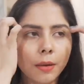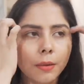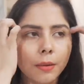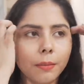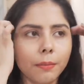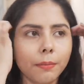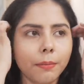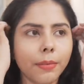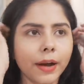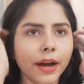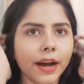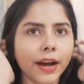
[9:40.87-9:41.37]

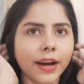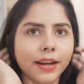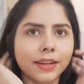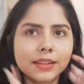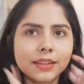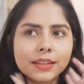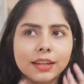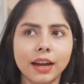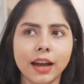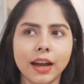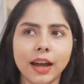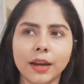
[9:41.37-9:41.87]
But
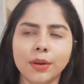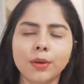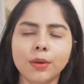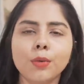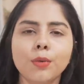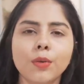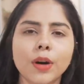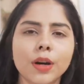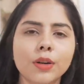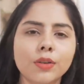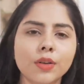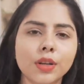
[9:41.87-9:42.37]
I don't
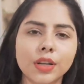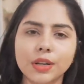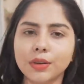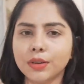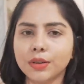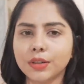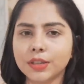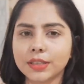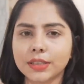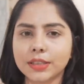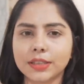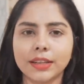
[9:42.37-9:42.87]
want to
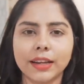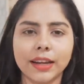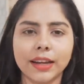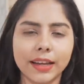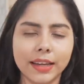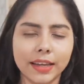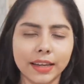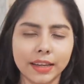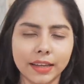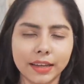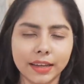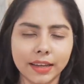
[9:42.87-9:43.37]
use,
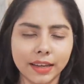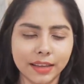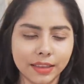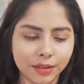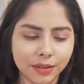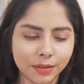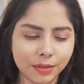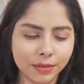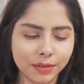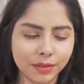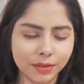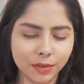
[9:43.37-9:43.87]
like, you
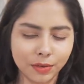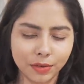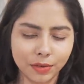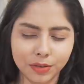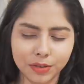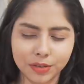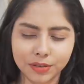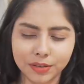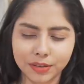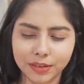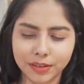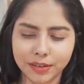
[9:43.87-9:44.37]
know,
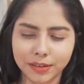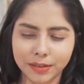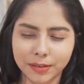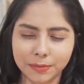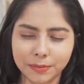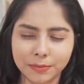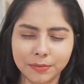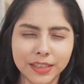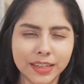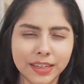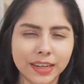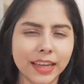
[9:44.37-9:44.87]
those
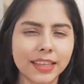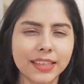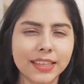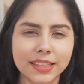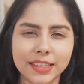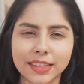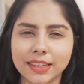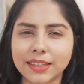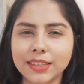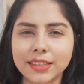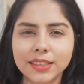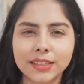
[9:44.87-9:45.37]

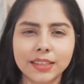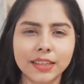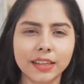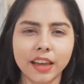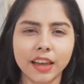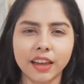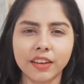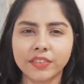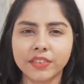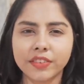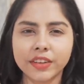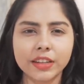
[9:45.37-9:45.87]
cleansers
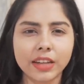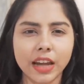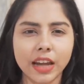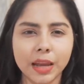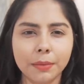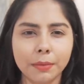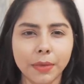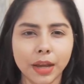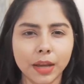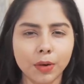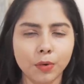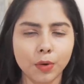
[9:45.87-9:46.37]
every
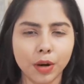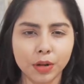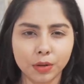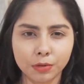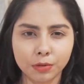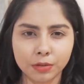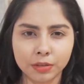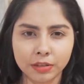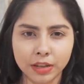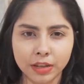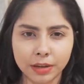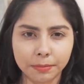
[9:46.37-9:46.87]
time I want to
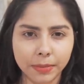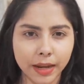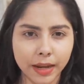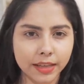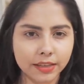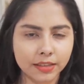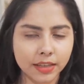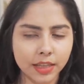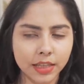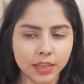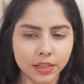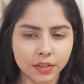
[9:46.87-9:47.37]
reapply
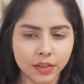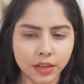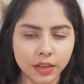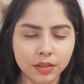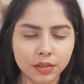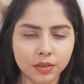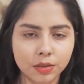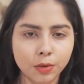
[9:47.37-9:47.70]
sunscreen.